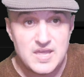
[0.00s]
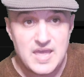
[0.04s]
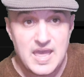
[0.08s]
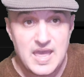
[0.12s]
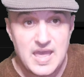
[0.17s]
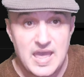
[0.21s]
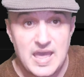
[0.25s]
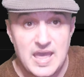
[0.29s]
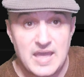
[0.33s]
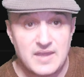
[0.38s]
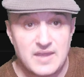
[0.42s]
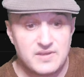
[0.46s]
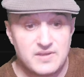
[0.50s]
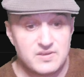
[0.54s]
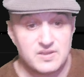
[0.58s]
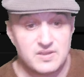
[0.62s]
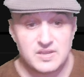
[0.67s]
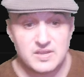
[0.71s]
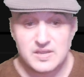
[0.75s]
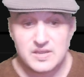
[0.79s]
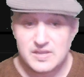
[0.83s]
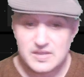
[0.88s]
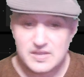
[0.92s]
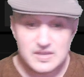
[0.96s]
And
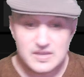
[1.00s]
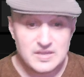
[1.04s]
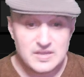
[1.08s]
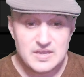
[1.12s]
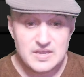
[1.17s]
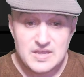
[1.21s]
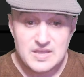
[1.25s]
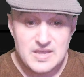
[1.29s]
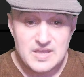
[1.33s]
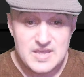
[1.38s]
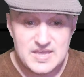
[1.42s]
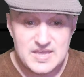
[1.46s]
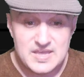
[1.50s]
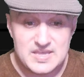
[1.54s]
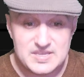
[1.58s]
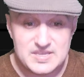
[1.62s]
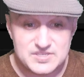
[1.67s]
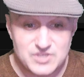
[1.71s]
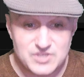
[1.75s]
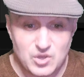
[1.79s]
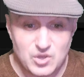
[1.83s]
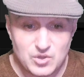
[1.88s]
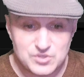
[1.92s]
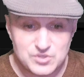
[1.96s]

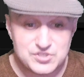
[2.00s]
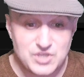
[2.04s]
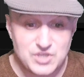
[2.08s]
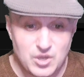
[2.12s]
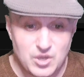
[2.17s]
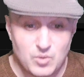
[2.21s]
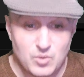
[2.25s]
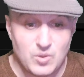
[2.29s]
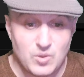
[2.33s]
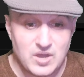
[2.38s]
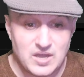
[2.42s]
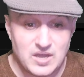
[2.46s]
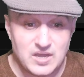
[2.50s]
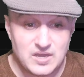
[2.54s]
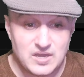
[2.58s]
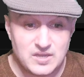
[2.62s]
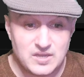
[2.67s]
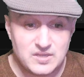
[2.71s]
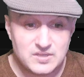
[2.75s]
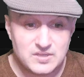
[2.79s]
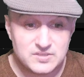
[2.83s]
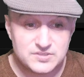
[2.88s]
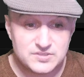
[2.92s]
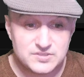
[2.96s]
he's also
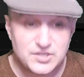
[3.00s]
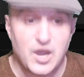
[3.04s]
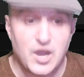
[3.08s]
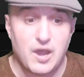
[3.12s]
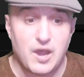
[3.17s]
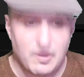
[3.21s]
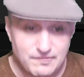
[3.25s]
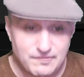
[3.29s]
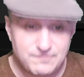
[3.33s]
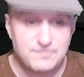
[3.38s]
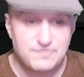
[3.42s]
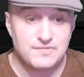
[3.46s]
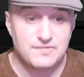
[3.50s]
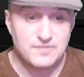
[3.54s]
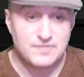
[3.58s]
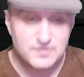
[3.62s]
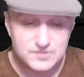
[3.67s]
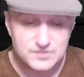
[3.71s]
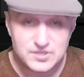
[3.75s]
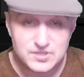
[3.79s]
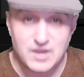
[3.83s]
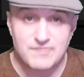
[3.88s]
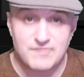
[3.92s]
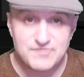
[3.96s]
uh, tough,
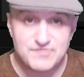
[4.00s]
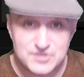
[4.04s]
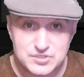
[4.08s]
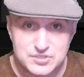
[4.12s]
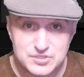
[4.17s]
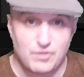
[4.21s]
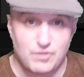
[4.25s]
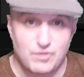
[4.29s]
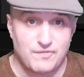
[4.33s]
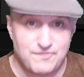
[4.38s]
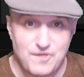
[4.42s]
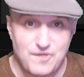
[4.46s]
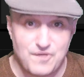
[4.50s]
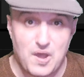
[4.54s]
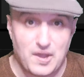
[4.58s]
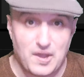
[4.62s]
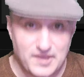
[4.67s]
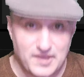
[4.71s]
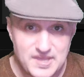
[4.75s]
tough as all fuck.